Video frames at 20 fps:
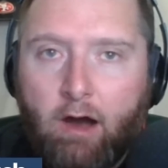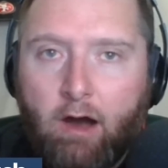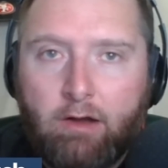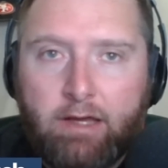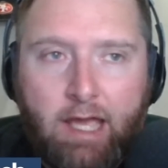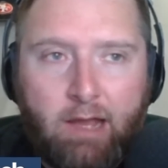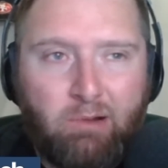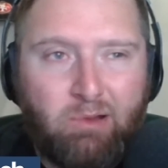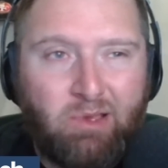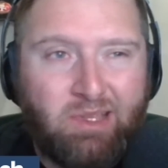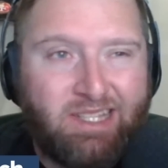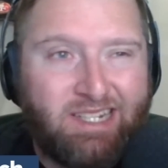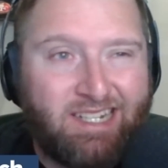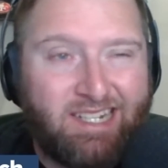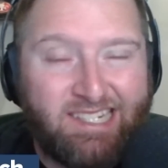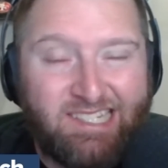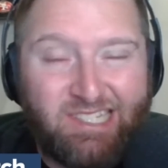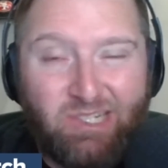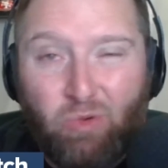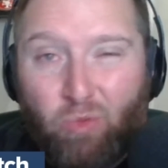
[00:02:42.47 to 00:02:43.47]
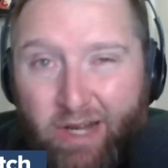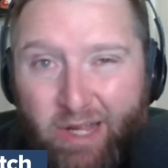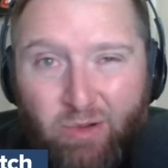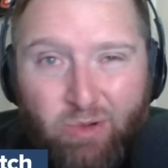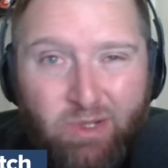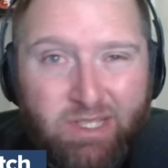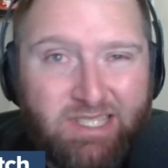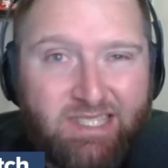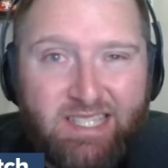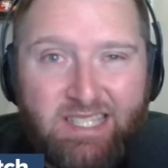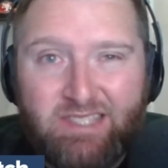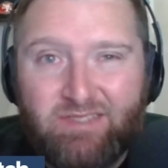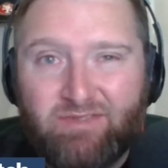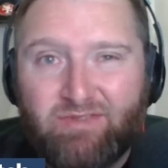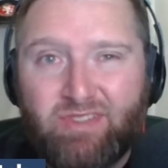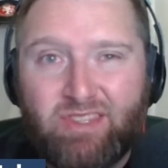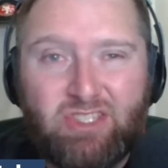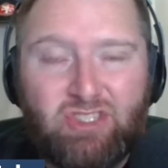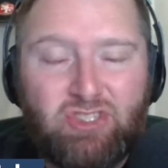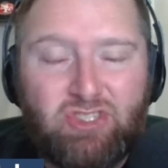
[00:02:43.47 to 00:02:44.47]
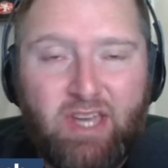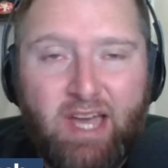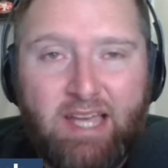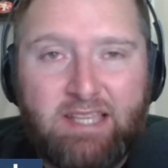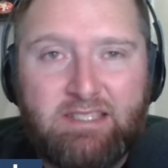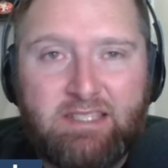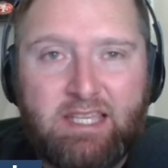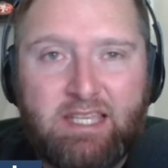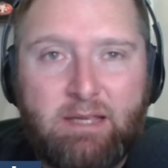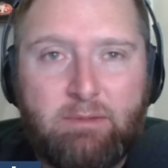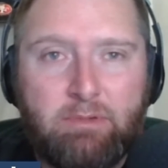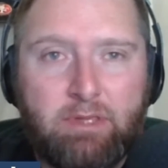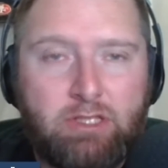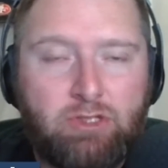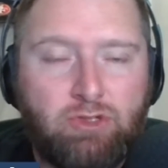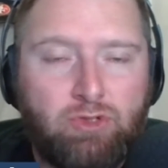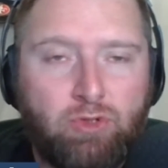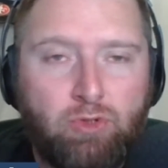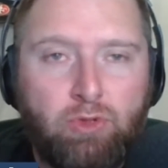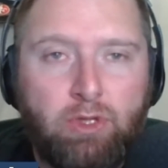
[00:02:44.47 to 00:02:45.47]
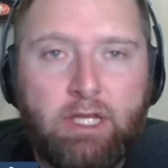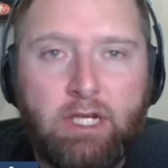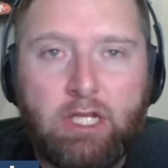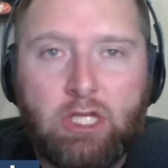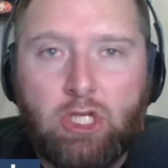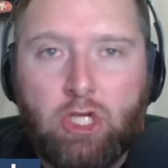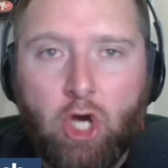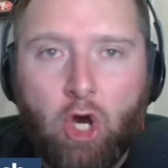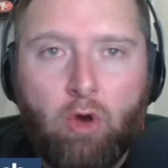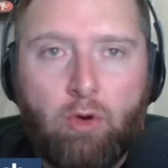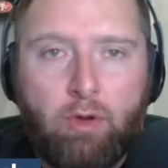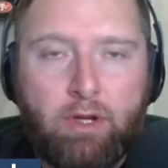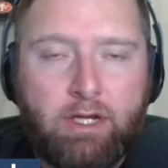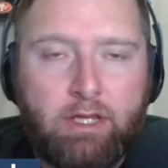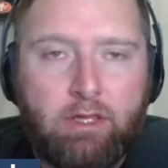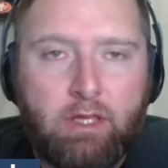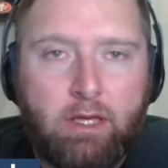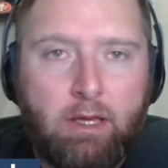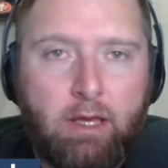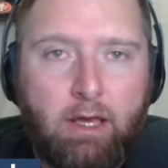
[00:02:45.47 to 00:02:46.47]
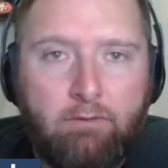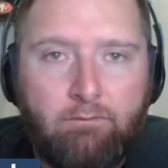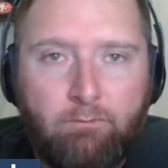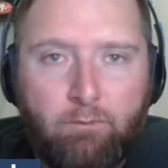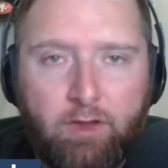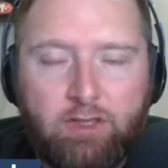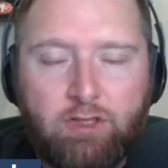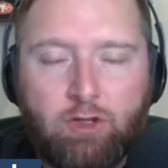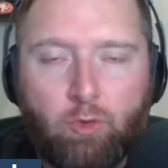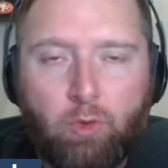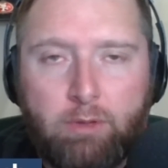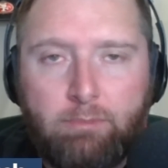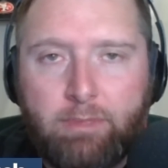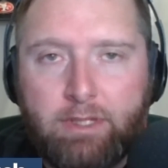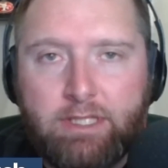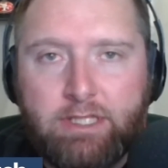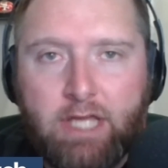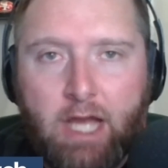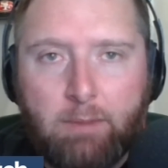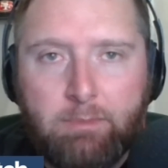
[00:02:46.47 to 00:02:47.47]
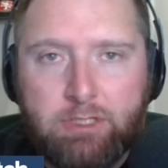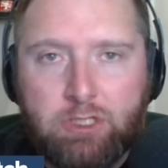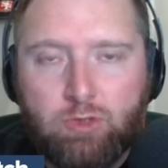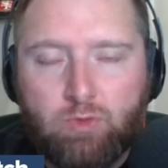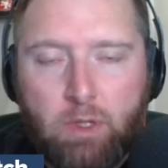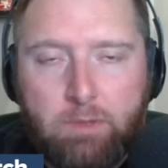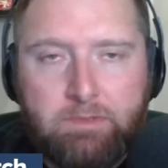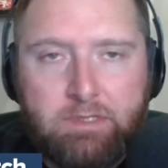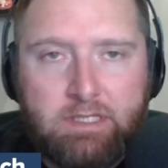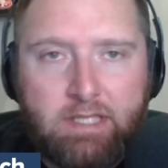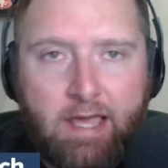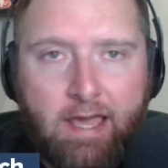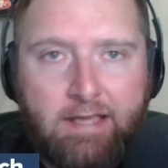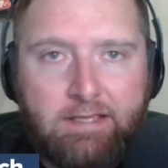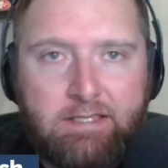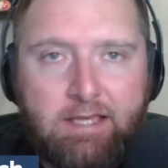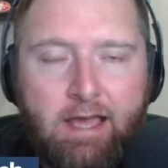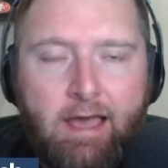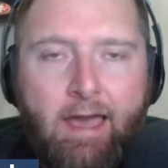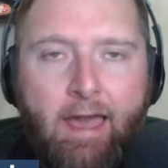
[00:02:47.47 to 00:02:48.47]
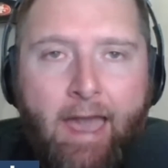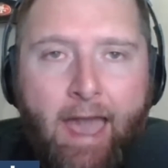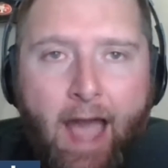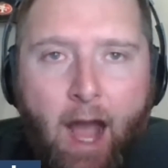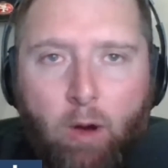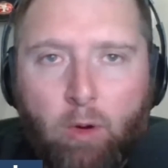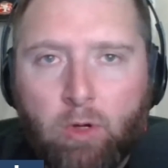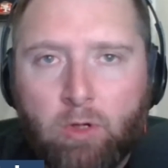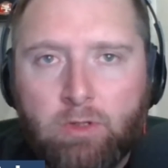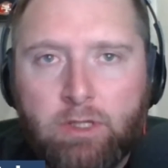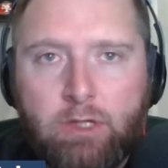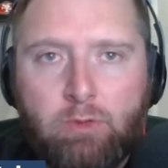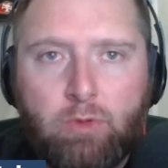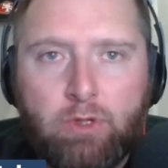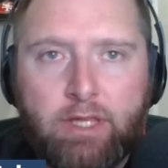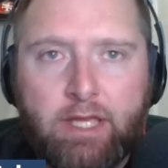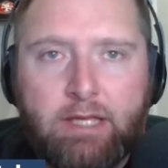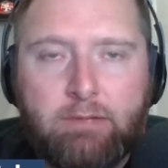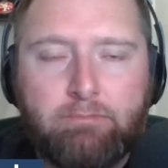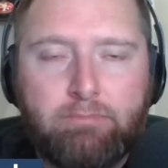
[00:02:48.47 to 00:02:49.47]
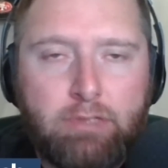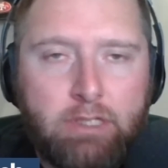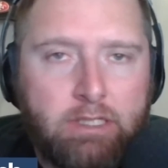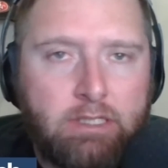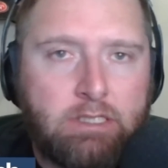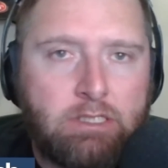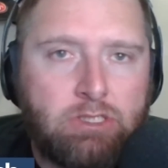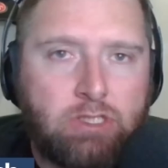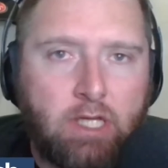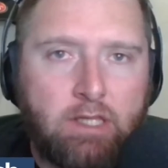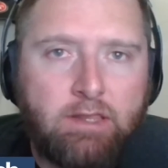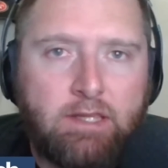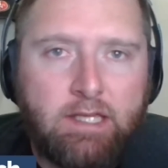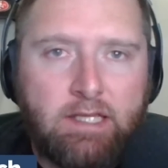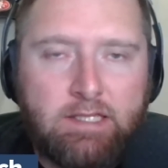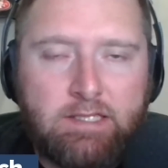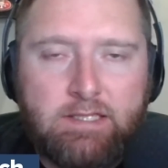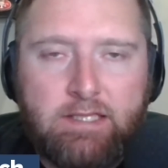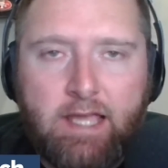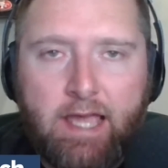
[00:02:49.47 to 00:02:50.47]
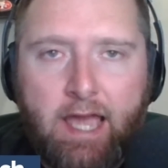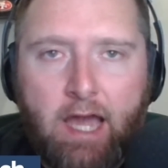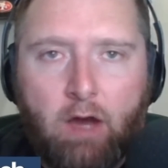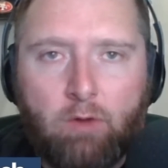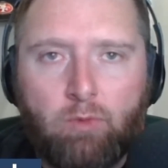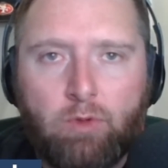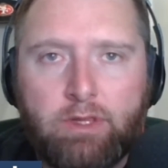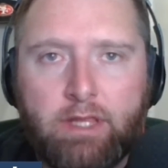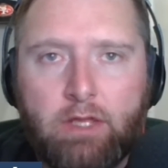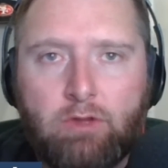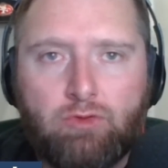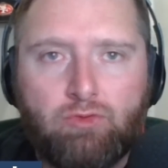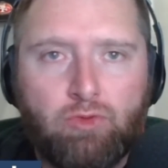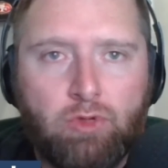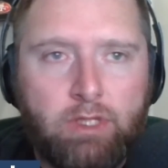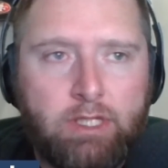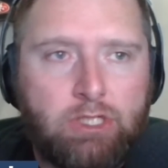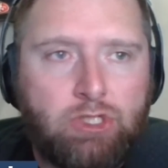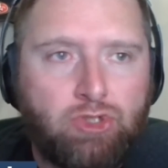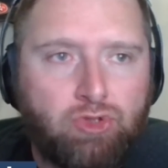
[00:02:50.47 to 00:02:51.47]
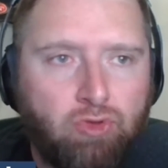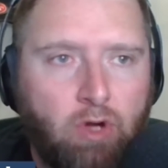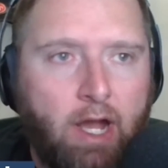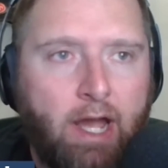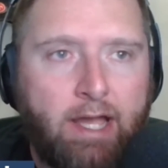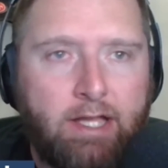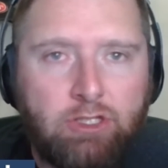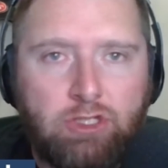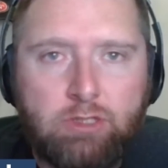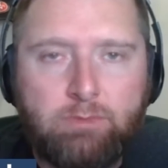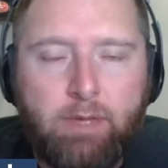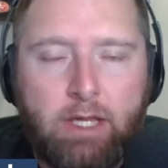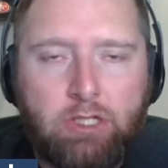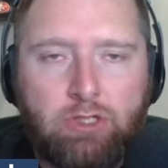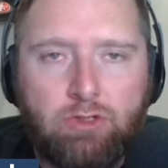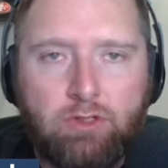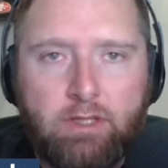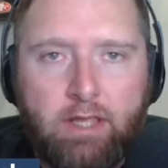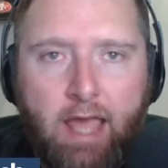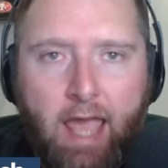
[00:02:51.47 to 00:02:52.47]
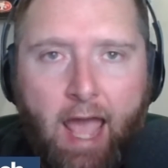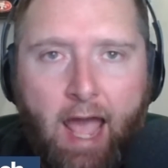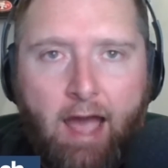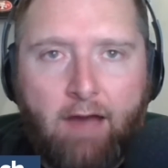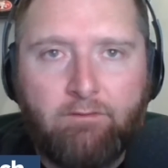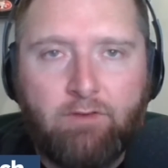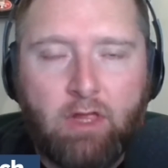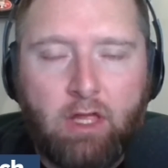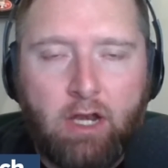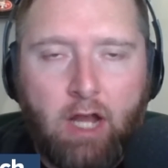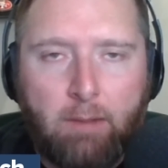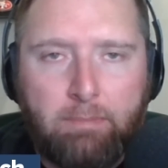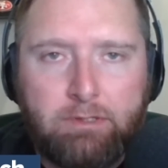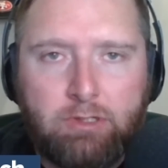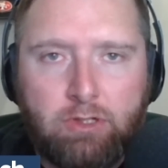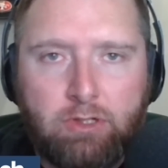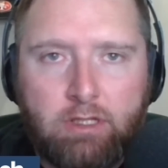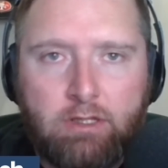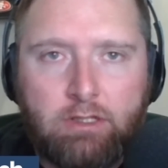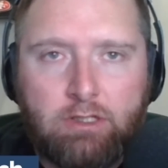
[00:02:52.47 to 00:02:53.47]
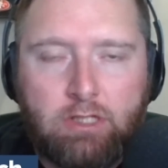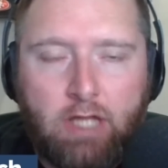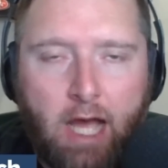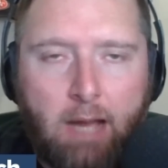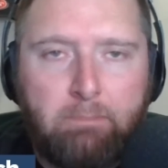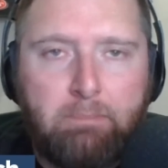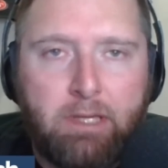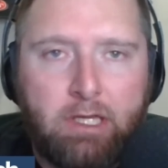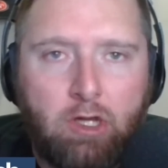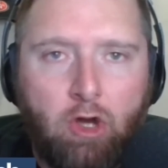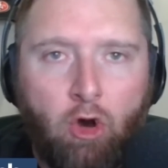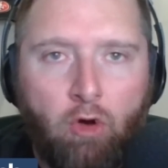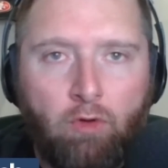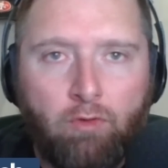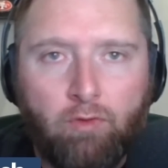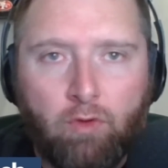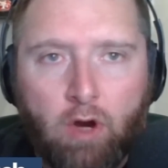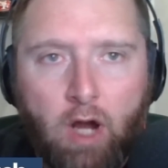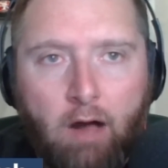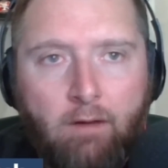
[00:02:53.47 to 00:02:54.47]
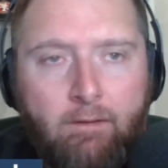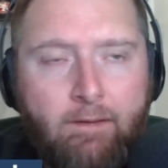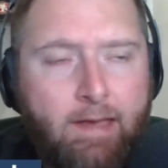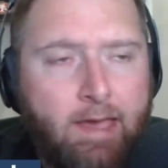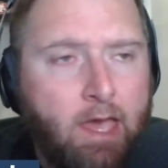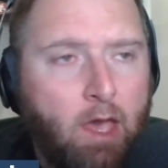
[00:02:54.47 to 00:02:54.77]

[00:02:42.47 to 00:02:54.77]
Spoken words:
okay, are we looking at a 20-win season for this Jazz team? Are they truly going to go into the Victor Wembanyama sweepstakes? How early will they completely shut things down? Will they really try and just make sure that they have an opportunity at the top pick overall?